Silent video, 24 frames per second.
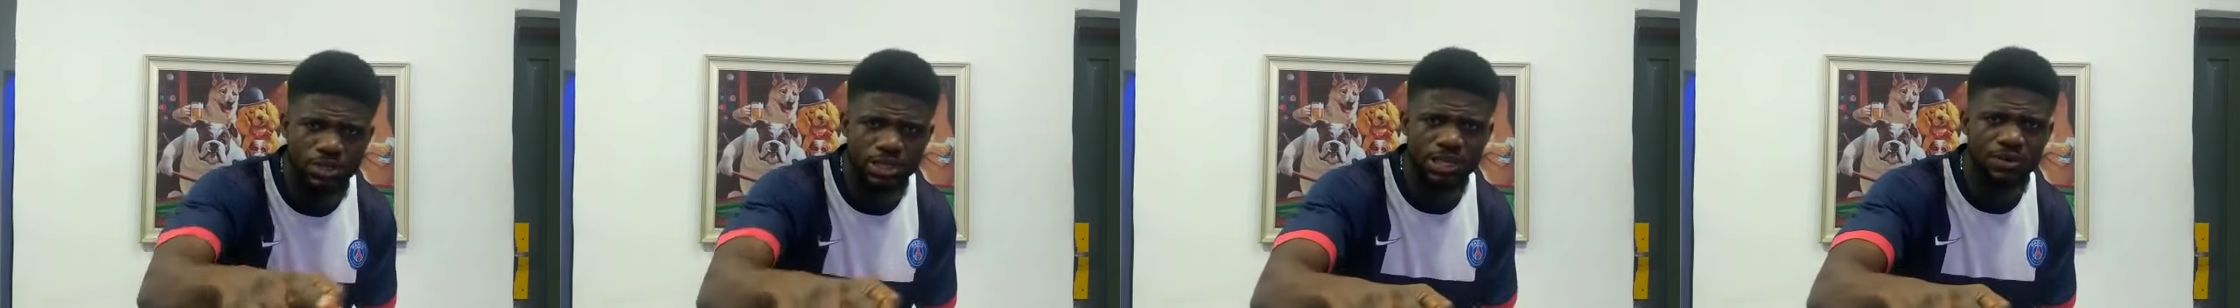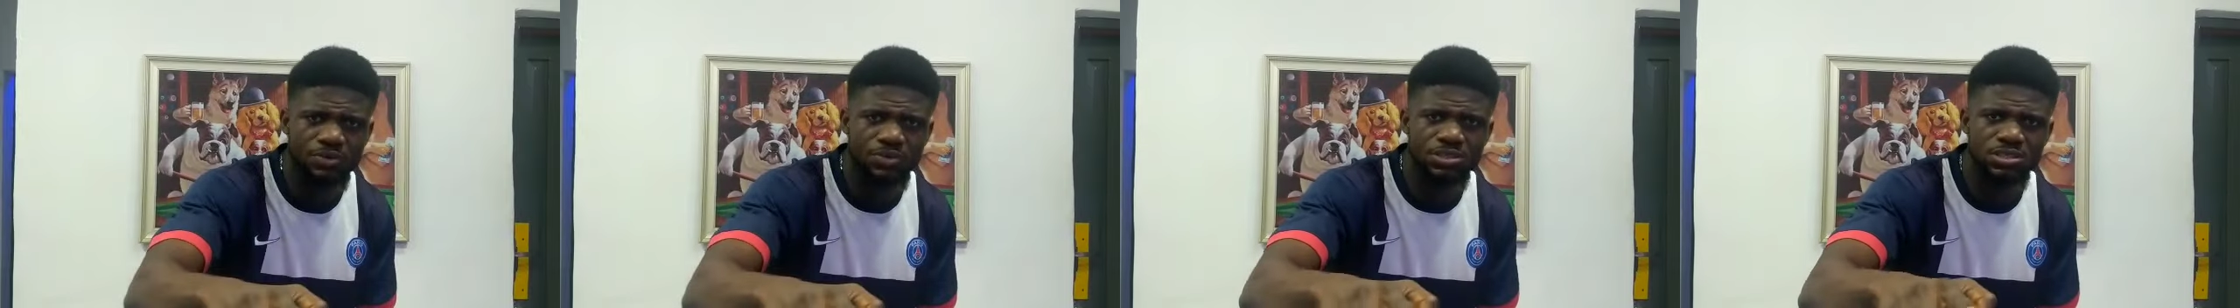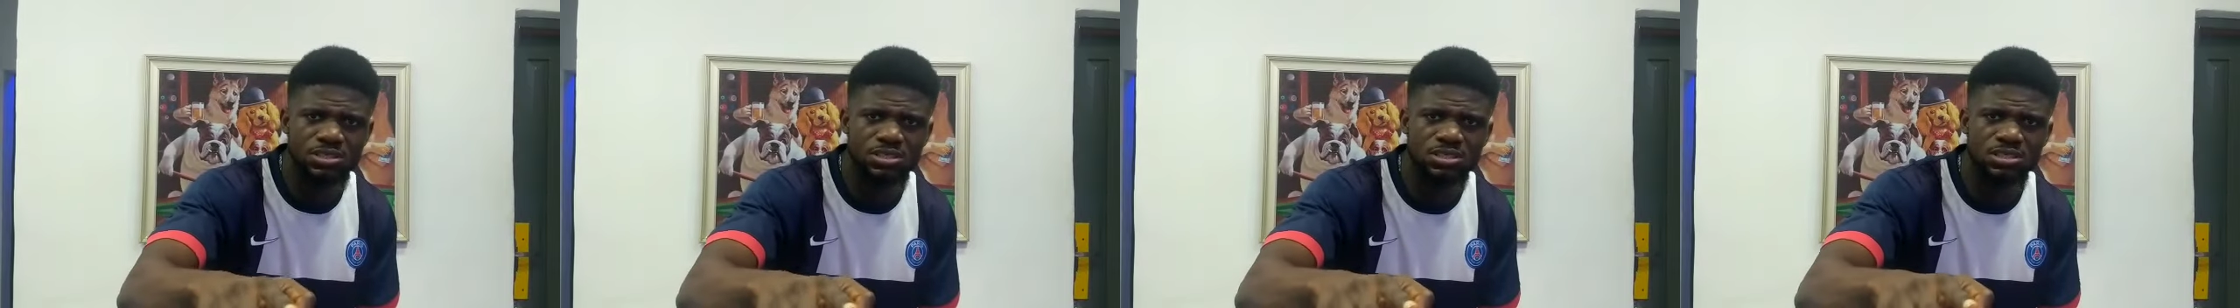
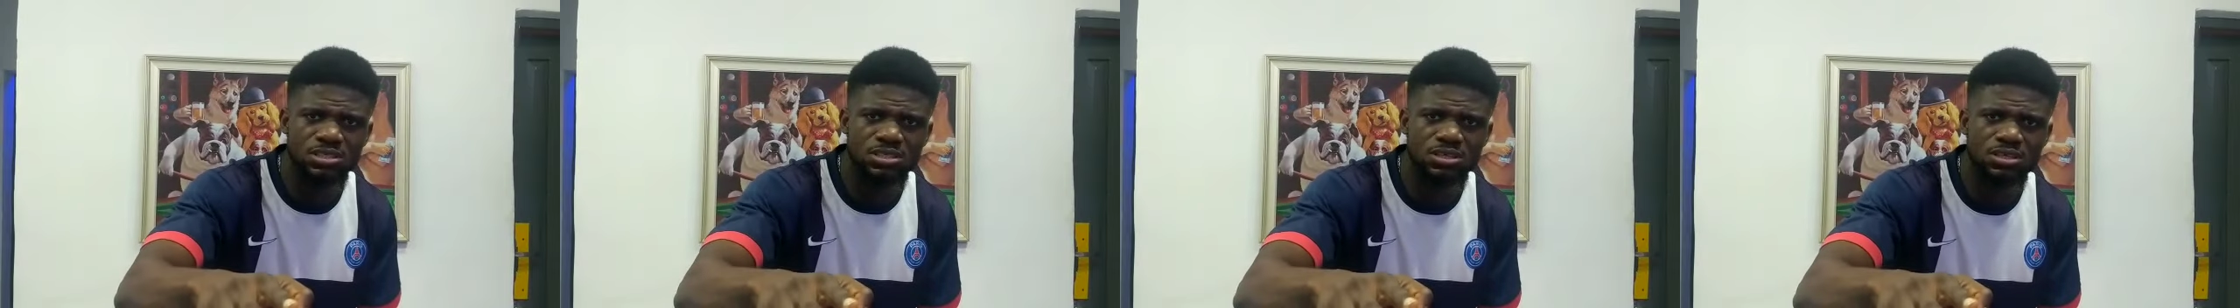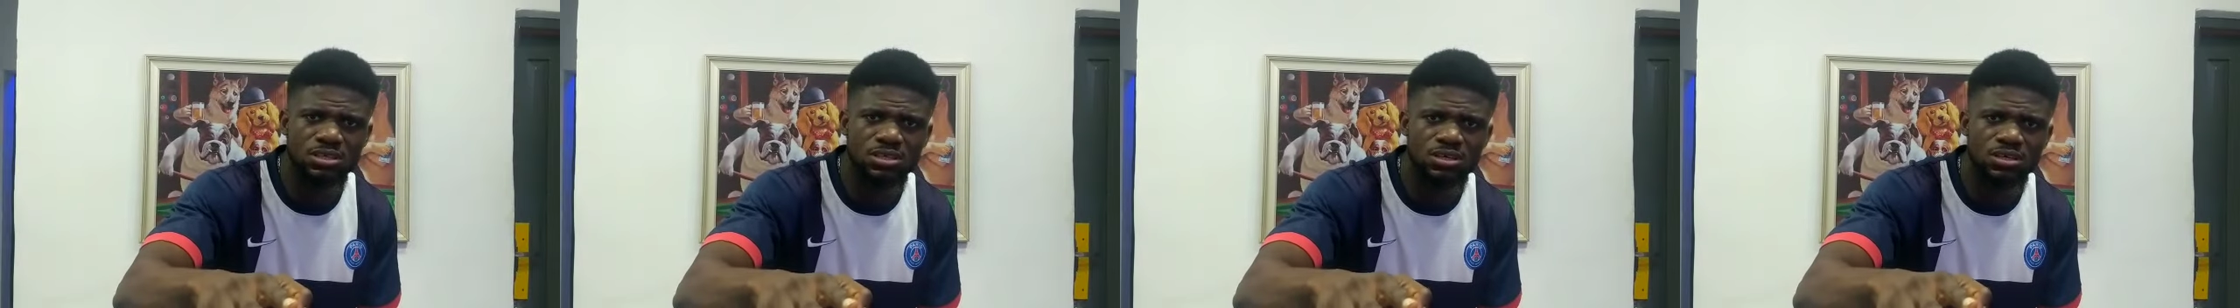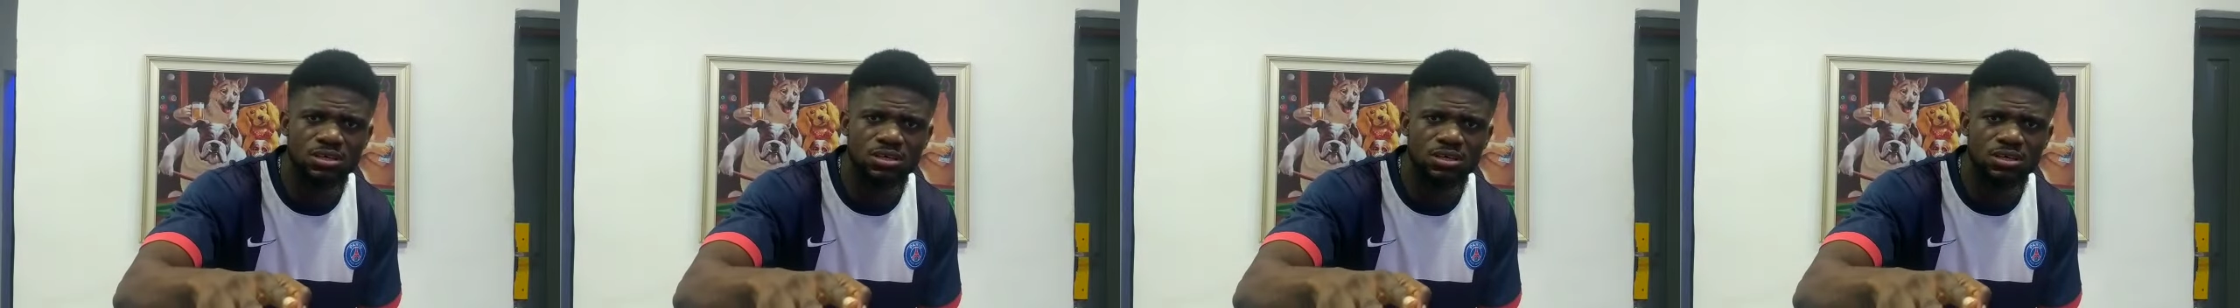
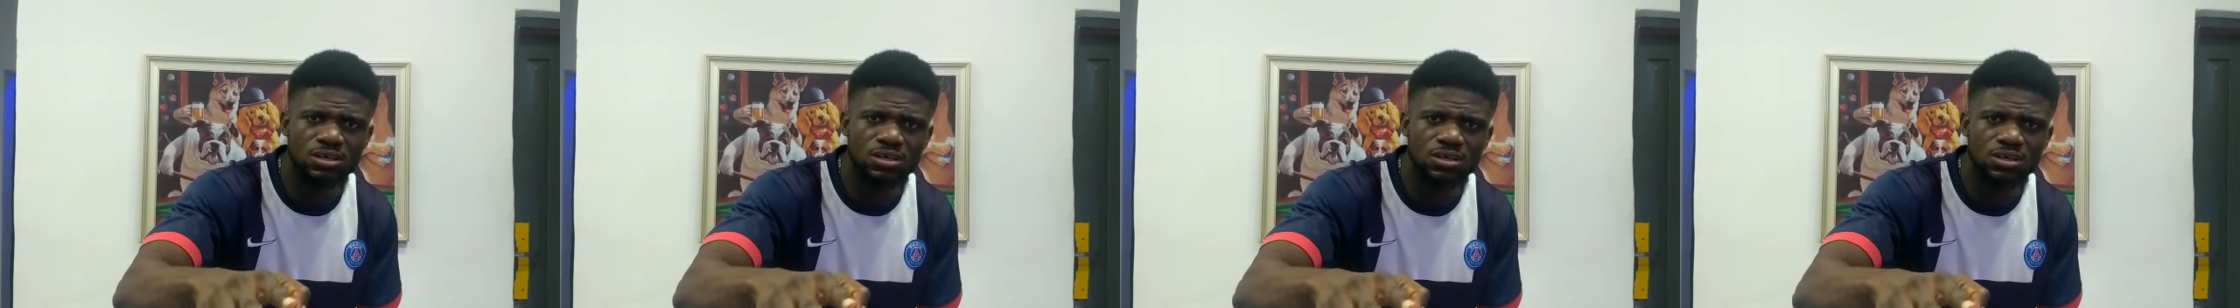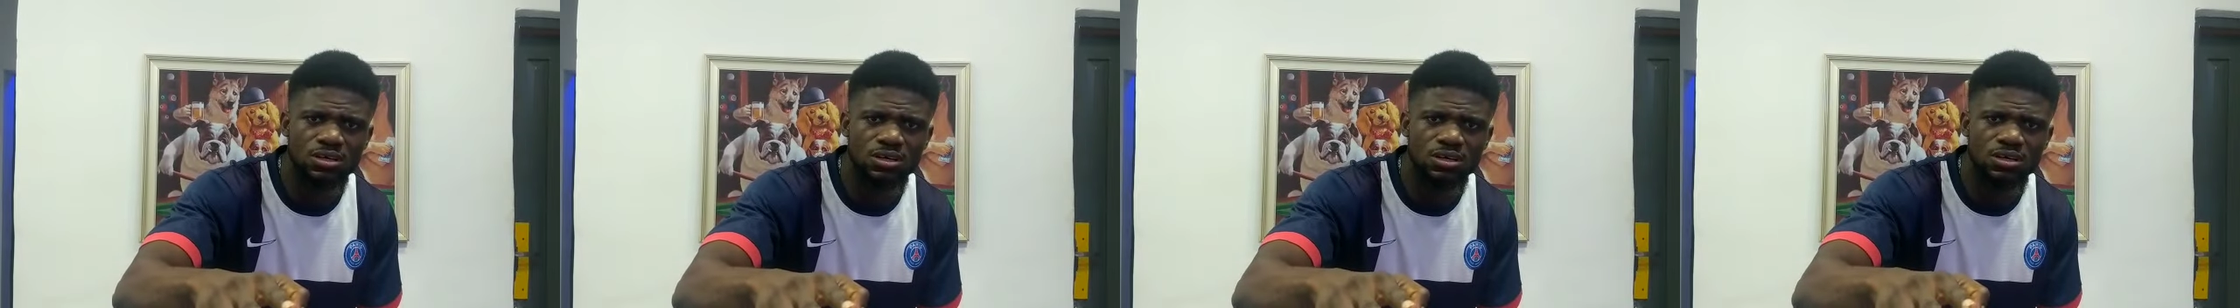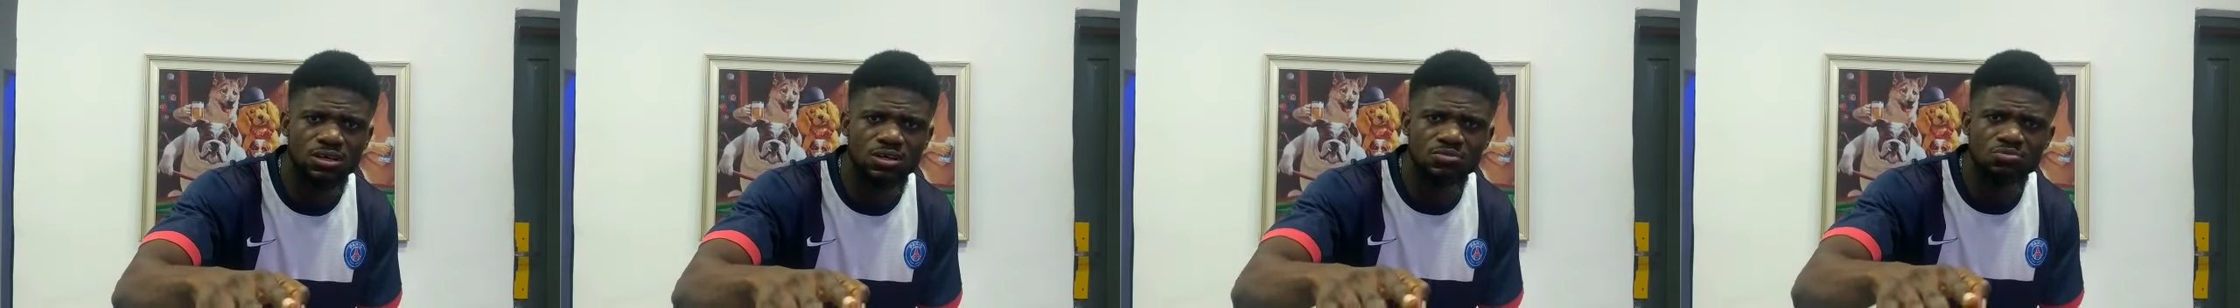
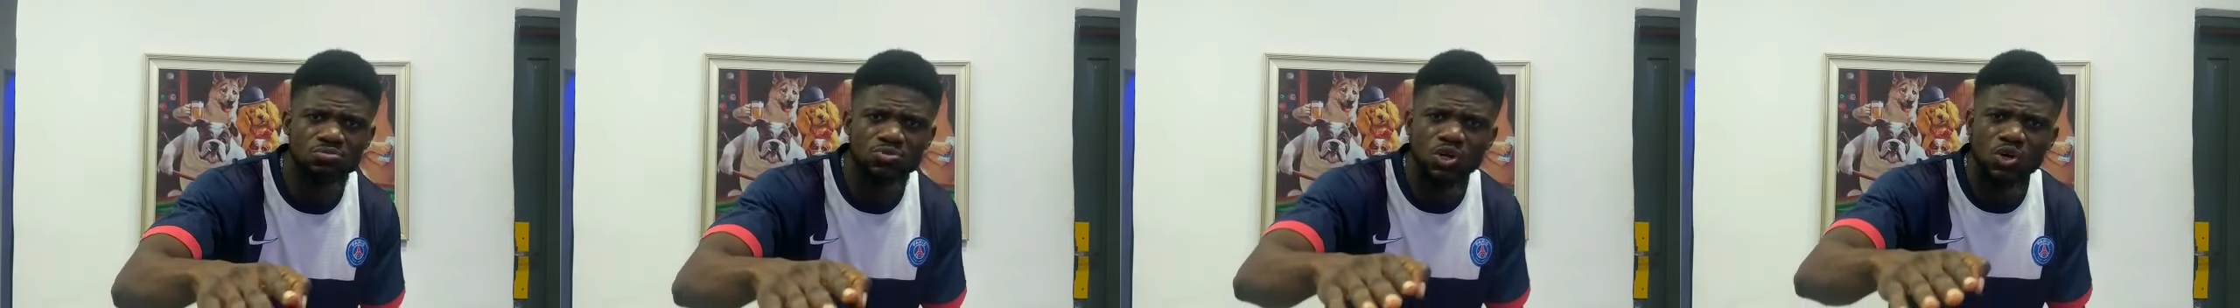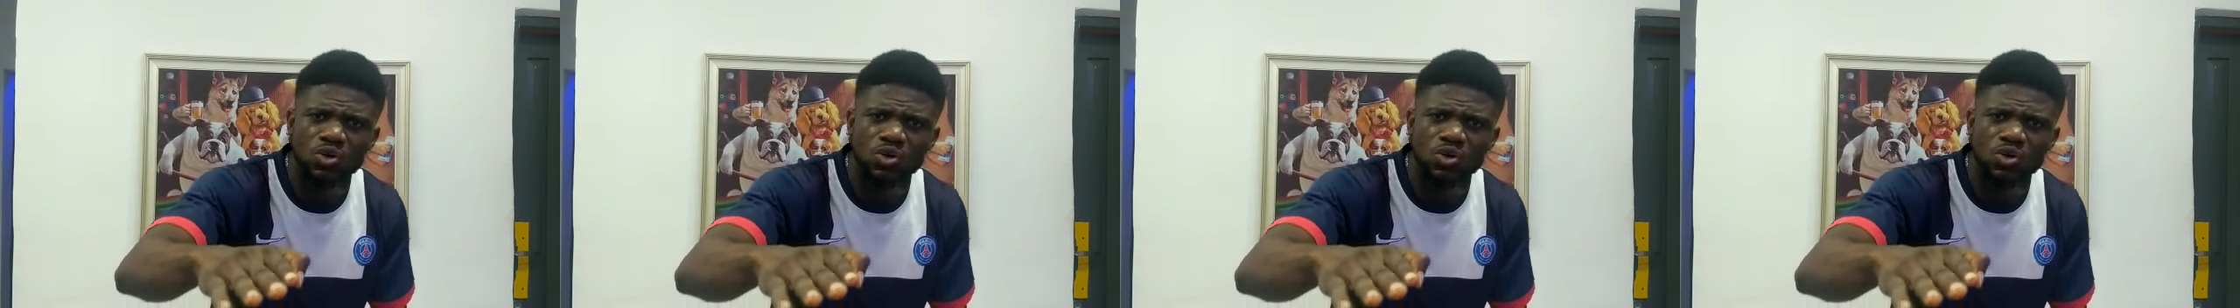it.